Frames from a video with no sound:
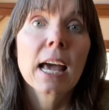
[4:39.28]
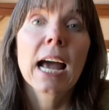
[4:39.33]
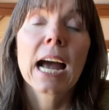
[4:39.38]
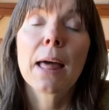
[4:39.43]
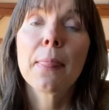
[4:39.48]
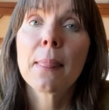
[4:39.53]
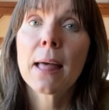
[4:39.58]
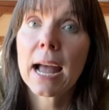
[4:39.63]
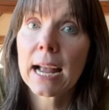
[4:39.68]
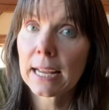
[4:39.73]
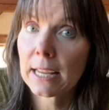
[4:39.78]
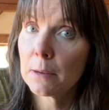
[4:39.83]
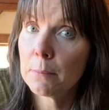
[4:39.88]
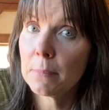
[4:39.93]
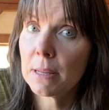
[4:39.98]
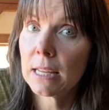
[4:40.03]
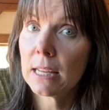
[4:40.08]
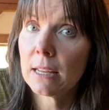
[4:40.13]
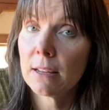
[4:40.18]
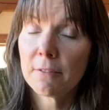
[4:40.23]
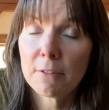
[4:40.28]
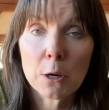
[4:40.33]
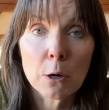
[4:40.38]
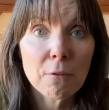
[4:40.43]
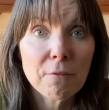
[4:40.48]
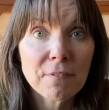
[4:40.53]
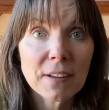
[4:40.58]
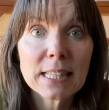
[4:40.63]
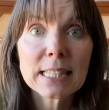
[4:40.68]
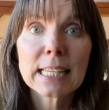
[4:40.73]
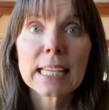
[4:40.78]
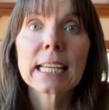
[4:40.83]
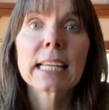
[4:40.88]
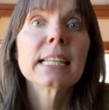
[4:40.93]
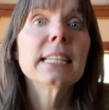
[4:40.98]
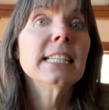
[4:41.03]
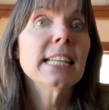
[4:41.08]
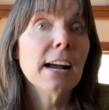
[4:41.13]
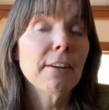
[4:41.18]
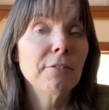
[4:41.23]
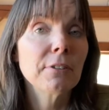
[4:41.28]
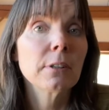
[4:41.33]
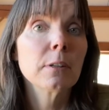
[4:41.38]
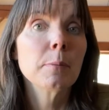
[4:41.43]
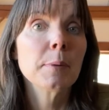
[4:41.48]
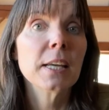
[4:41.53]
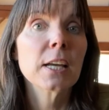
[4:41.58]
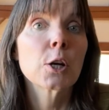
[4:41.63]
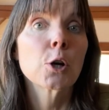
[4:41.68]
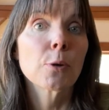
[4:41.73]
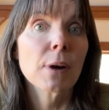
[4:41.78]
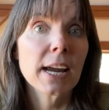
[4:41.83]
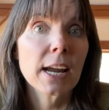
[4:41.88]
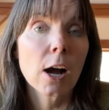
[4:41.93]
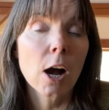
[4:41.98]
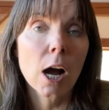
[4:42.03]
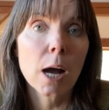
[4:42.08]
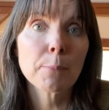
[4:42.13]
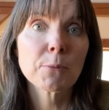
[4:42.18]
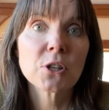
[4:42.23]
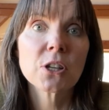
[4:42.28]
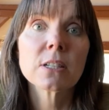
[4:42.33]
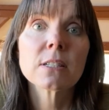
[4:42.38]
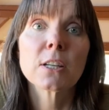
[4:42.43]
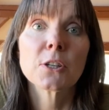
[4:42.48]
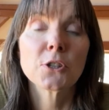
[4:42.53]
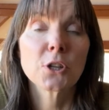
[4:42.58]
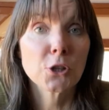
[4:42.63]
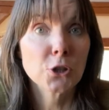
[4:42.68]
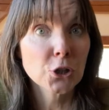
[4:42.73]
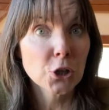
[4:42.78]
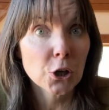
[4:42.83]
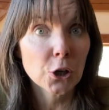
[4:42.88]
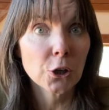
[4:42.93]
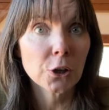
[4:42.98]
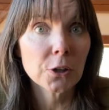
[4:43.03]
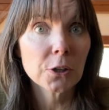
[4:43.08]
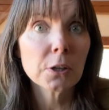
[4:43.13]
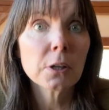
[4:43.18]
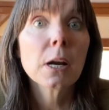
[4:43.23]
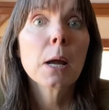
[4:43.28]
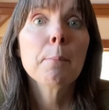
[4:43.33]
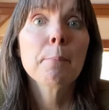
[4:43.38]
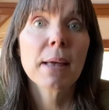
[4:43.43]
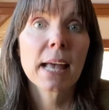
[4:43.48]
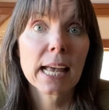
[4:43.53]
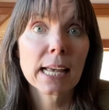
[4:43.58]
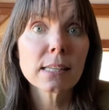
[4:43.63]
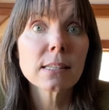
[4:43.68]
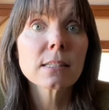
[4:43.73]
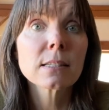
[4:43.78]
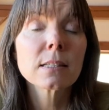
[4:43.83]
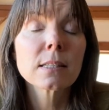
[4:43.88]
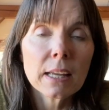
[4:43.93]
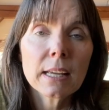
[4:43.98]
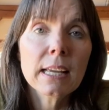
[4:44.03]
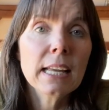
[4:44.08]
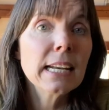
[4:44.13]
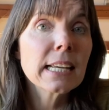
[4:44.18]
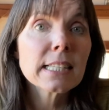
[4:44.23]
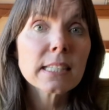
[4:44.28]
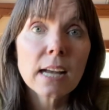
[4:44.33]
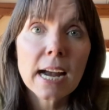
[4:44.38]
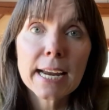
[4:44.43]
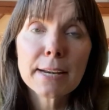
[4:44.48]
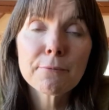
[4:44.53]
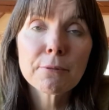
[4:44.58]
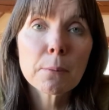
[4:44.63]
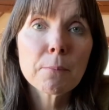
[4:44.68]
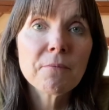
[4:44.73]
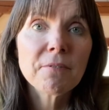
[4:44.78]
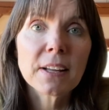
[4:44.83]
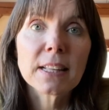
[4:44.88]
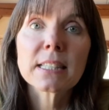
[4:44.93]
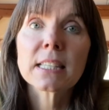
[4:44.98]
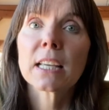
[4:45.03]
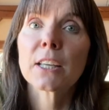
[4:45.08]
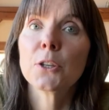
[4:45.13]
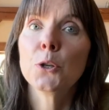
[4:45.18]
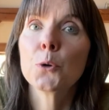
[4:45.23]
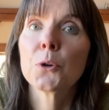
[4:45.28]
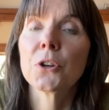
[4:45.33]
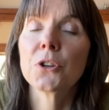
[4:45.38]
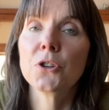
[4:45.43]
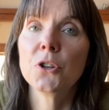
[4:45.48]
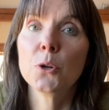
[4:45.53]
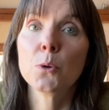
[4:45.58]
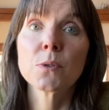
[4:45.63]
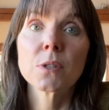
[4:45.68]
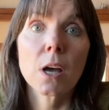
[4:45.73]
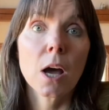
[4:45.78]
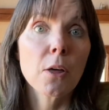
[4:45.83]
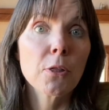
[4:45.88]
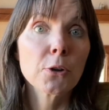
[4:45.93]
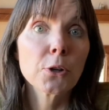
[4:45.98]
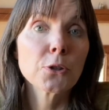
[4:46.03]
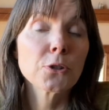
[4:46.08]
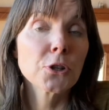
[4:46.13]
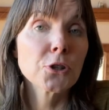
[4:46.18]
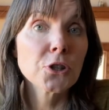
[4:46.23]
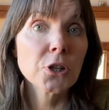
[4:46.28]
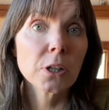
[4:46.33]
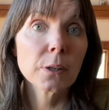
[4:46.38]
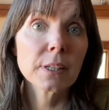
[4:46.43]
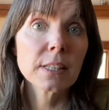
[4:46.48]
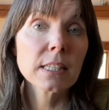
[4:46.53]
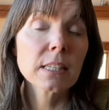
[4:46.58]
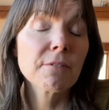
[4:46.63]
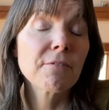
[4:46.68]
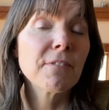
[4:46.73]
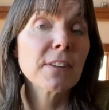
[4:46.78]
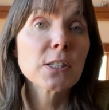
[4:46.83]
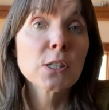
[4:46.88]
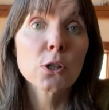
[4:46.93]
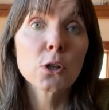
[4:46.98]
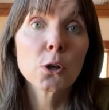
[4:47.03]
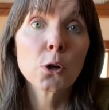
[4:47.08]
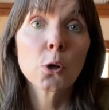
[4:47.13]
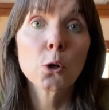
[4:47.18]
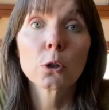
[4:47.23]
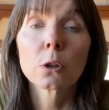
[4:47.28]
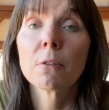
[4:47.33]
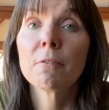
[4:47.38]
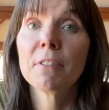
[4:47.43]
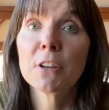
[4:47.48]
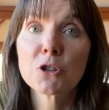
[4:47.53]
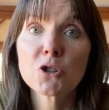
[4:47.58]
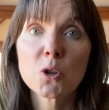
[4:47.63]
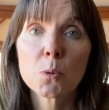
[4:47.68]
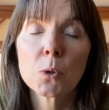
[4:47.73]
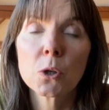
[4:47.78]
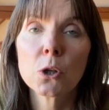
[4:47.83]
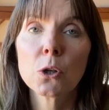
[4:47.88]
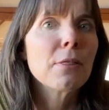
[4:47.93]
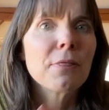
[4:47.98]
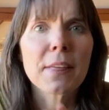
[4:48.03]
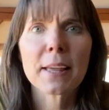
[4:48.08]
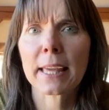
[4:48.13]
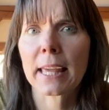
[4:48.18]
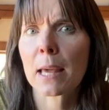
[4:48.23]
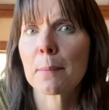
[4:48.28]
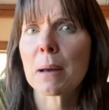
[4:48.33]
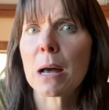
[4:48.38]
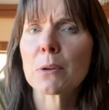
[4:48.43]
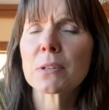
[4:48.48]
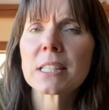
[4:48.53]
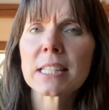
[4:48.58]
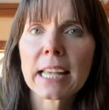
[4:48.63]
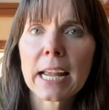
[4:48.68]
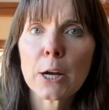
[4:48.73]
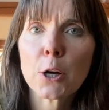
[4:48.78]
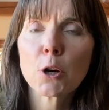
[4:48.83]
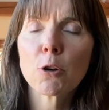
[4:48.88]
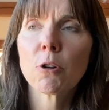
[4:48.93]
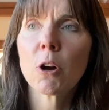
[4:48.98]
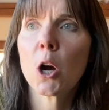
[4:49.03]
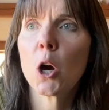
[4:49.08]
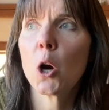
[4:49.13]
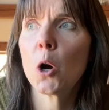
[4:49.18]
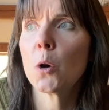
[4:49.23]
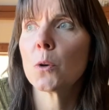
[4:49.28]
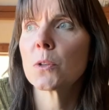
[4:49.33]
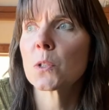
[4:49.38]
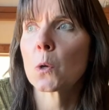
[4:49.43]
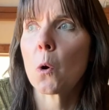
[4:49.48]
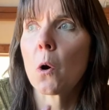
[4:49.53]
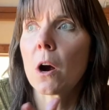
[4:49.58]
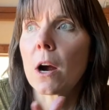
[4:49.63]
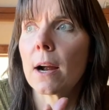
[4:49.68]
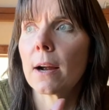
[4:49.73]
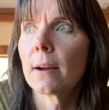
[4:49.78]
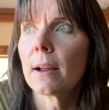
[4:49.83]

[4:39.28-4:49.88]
and that can be, fencing can definitely be a great option to deter pests. And aside from fencing, you can use other deterrents, physical or visual, thinking about scarecrows or